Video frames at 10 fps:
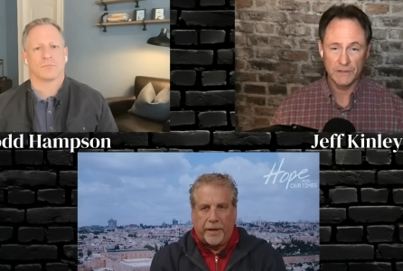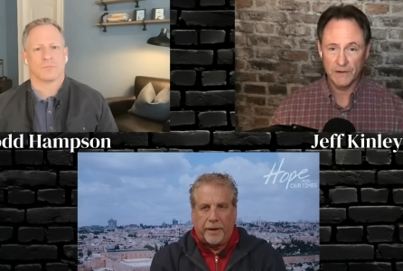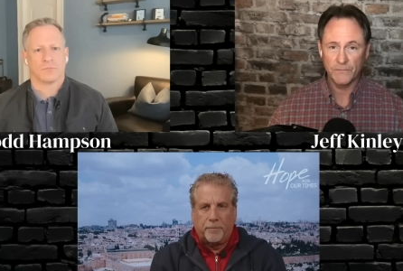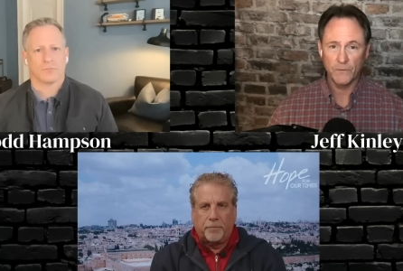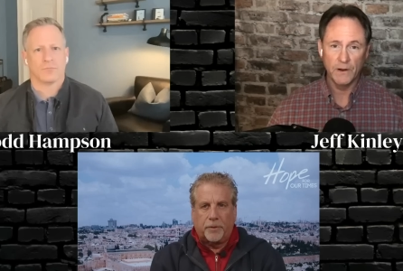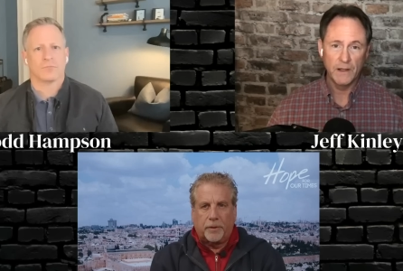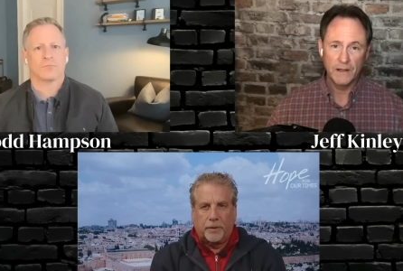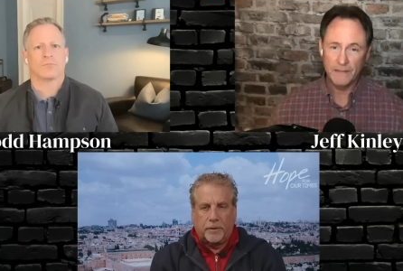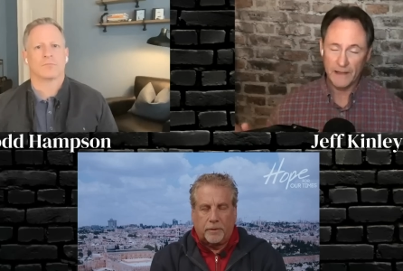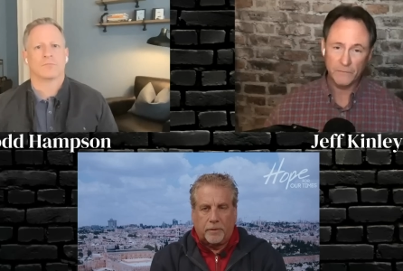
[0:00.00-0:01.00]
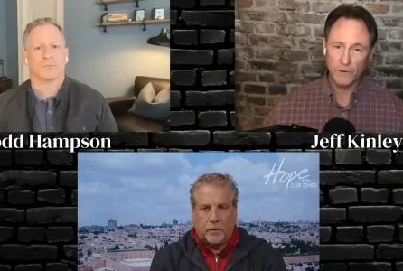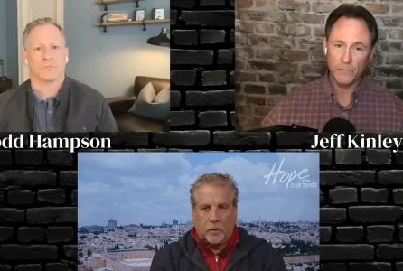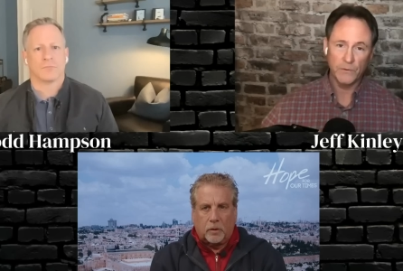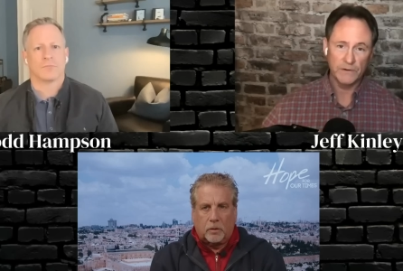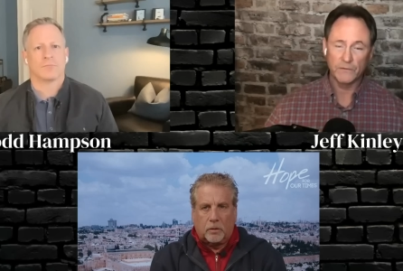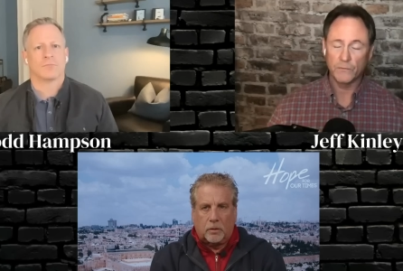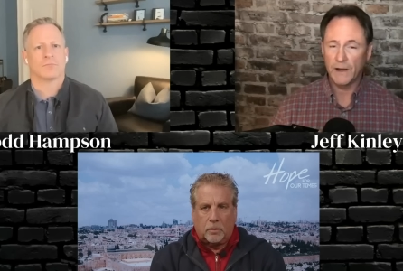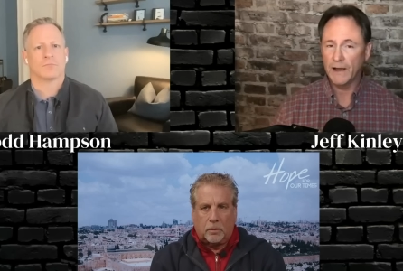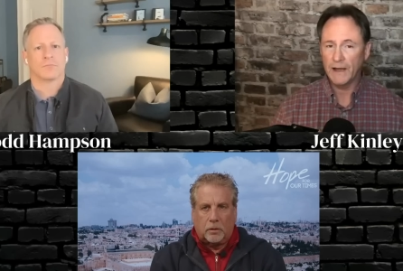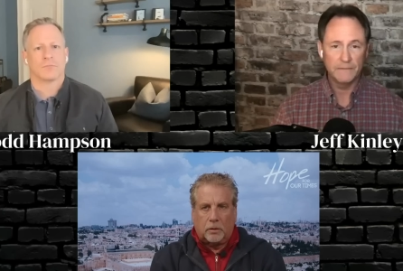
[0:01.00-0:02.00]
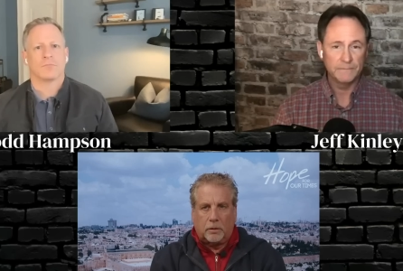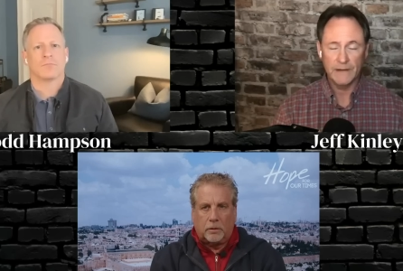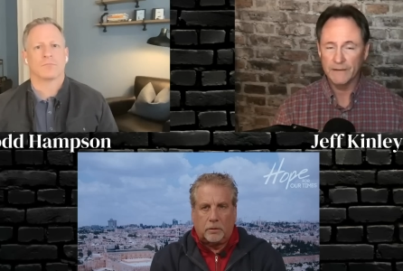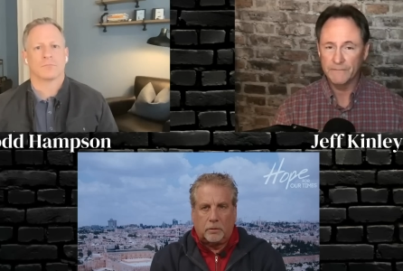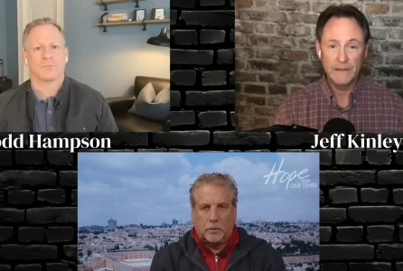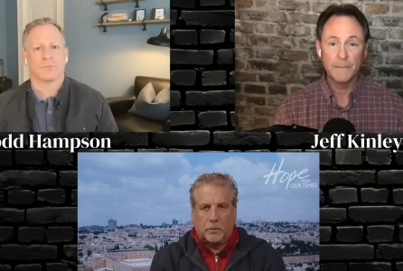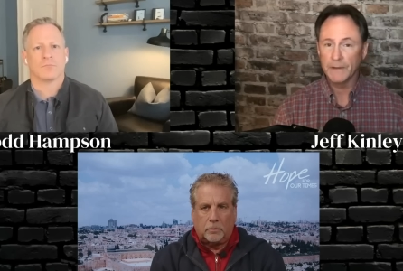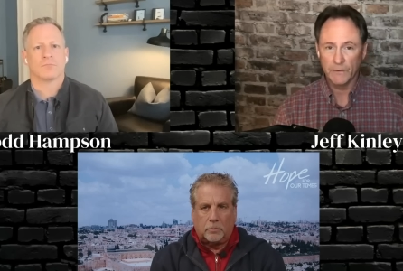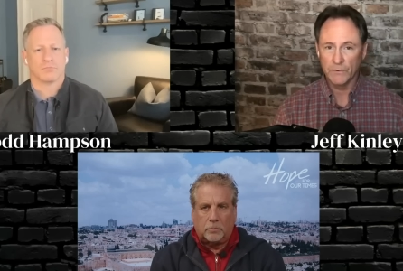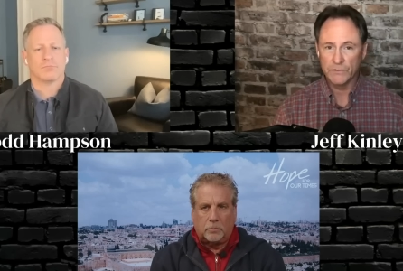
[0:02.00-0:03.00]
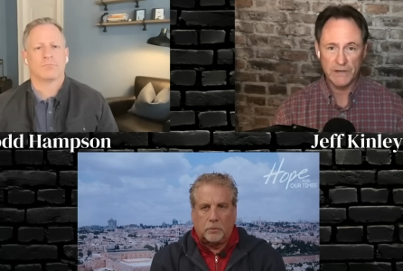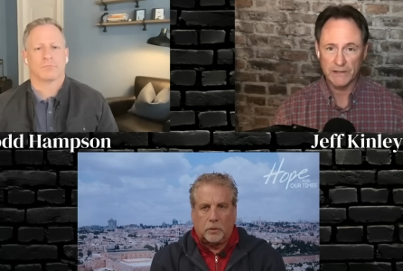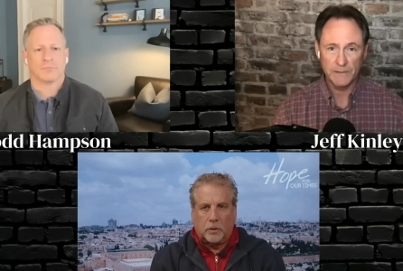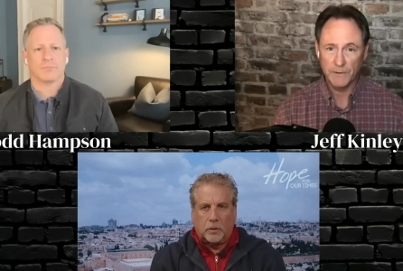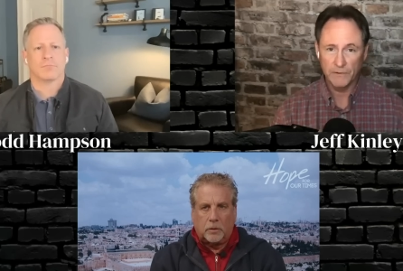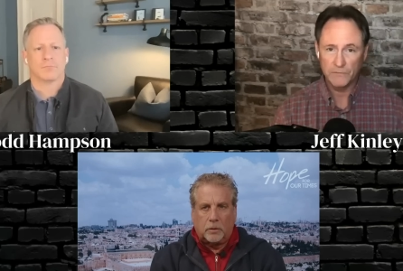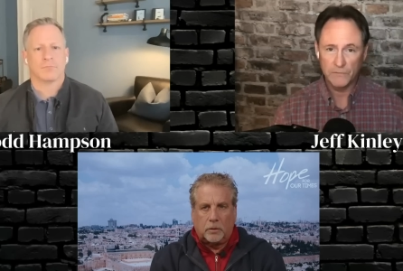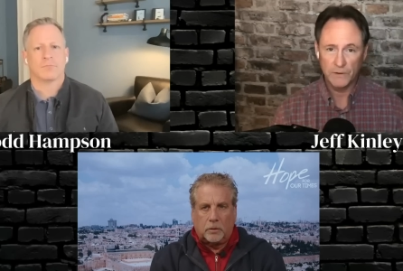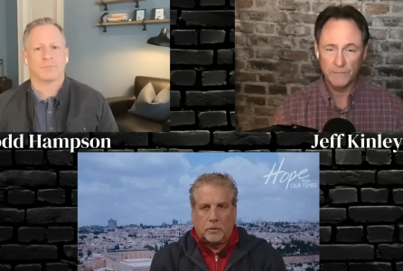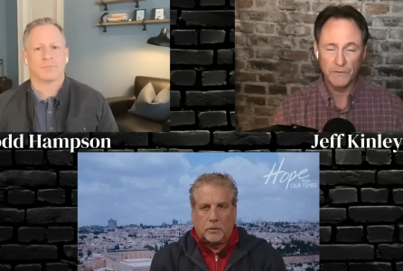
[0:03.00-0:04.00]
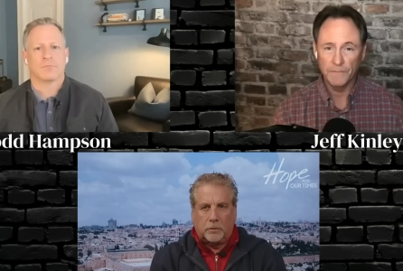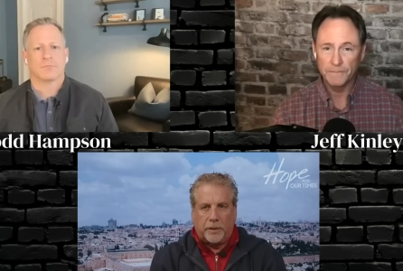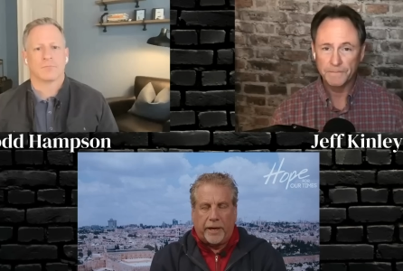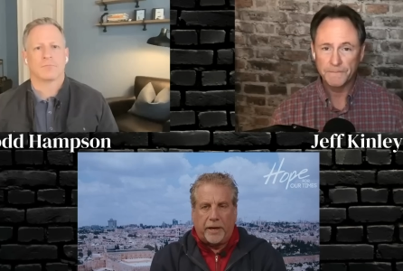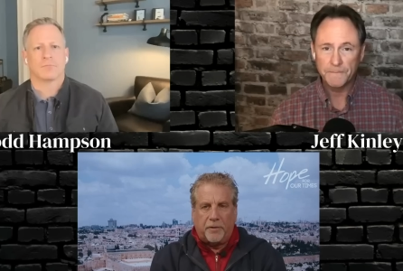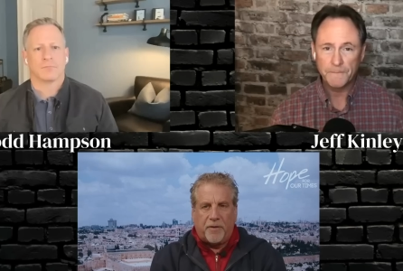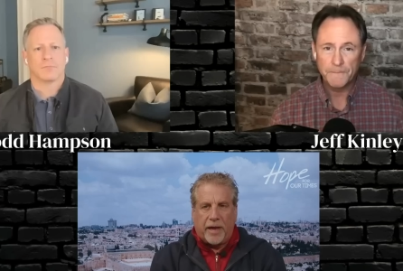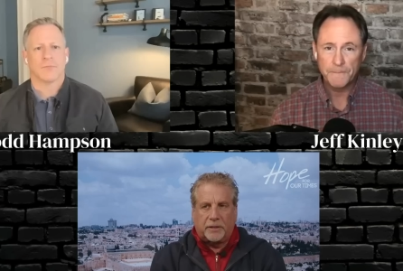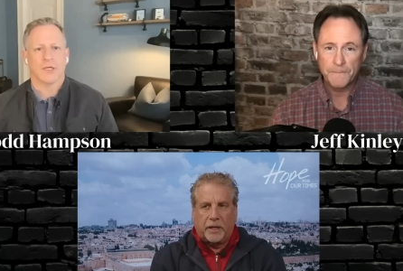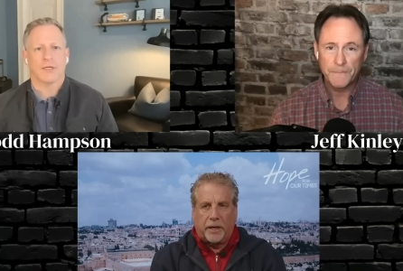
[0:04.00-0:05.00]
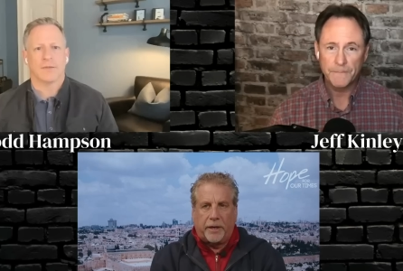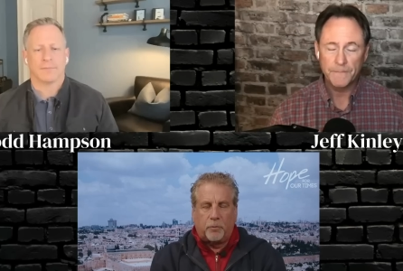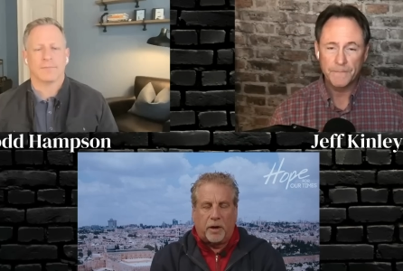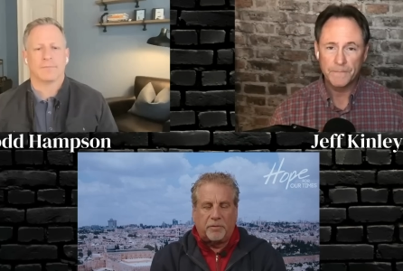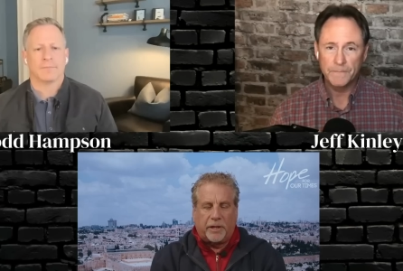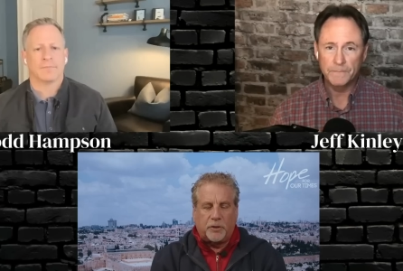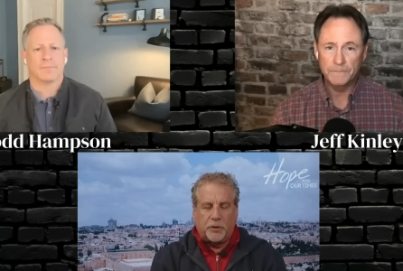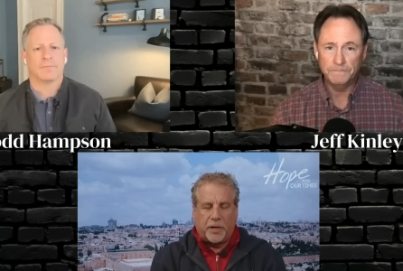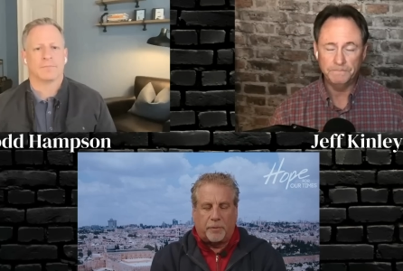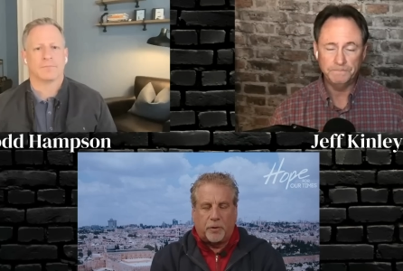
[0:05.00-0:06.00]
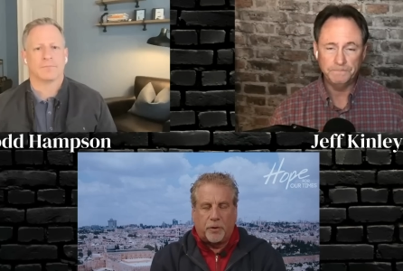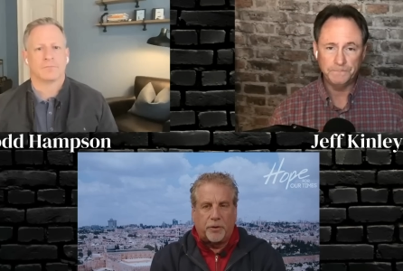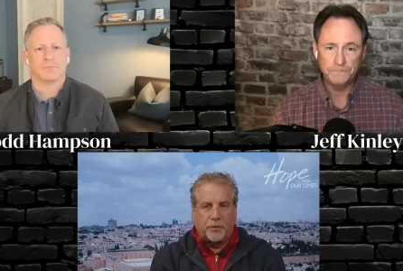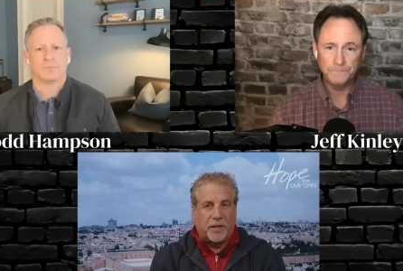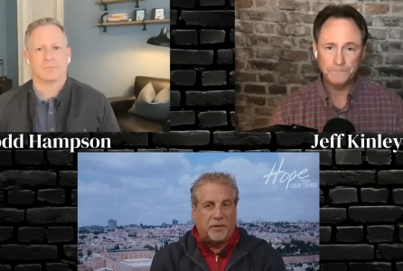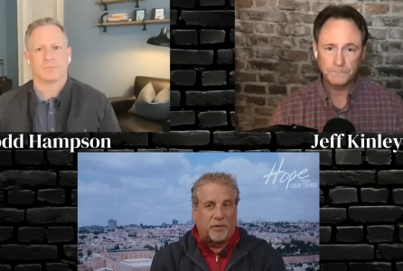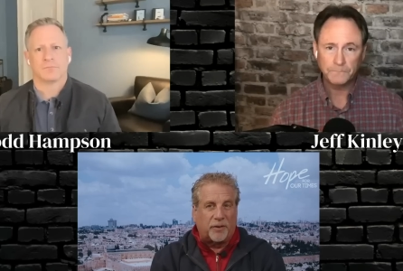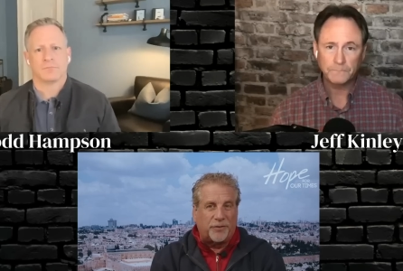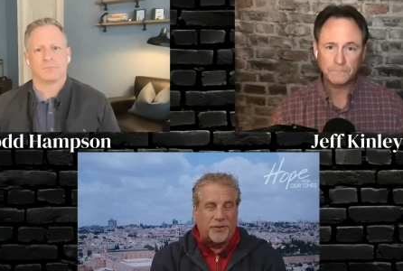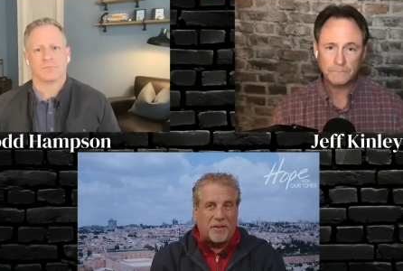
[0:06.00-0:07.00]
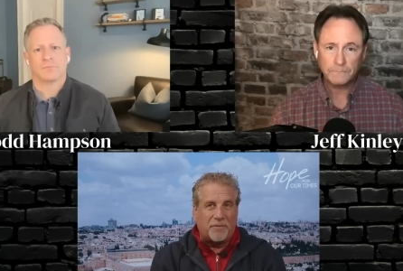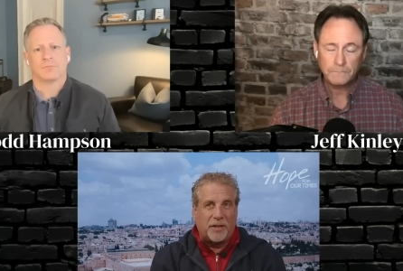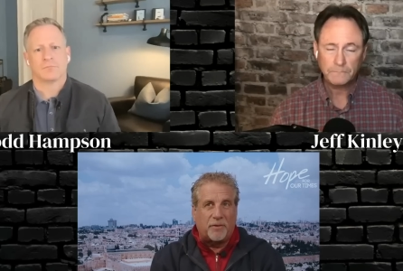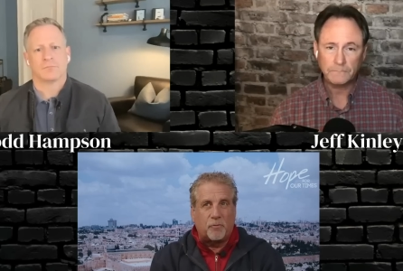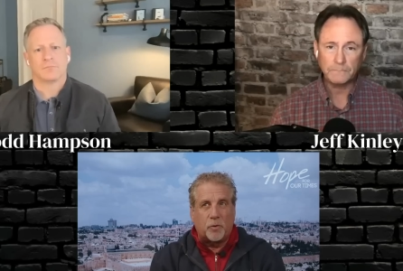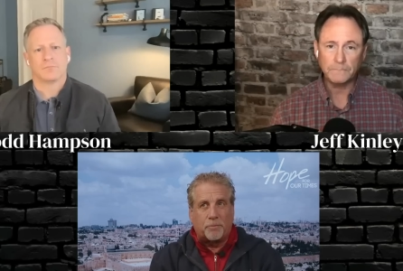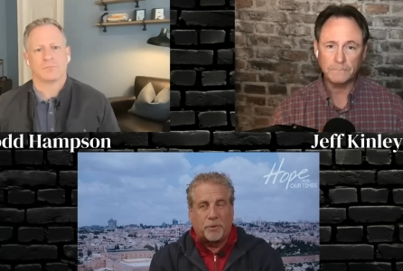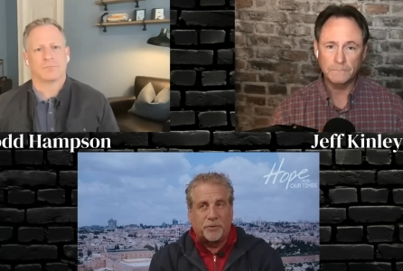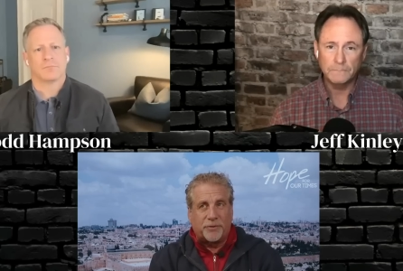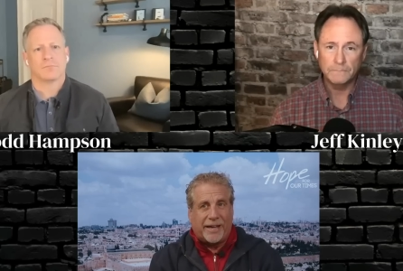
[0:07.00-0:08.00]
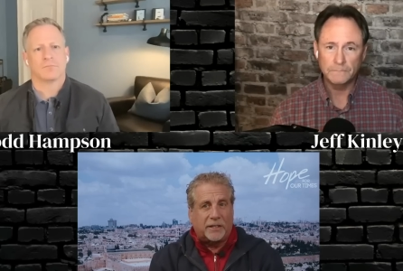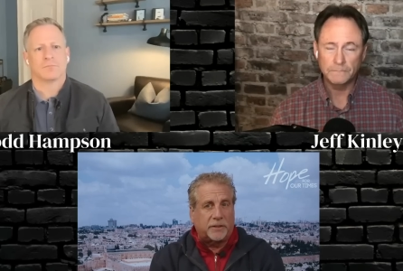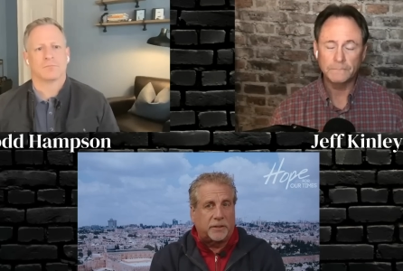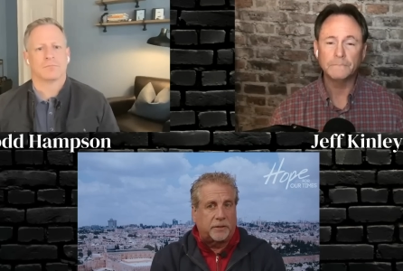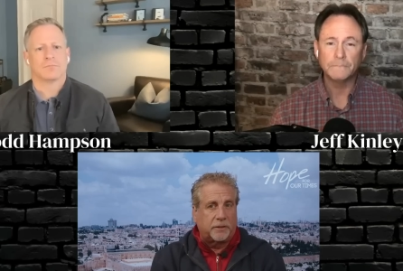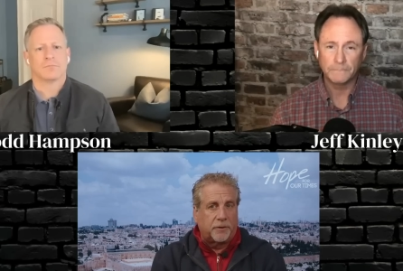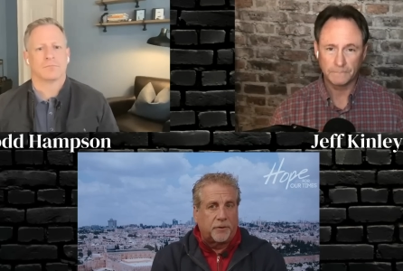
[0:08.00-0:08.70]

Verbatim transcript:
Speaker 1: Yeah. Therefore, that's one of the reasons why I, I vehemently reject the post trib view.
Speaker 2: Yeah, in fact, uh, in Revelation chapter 13, verse 7, if we're protected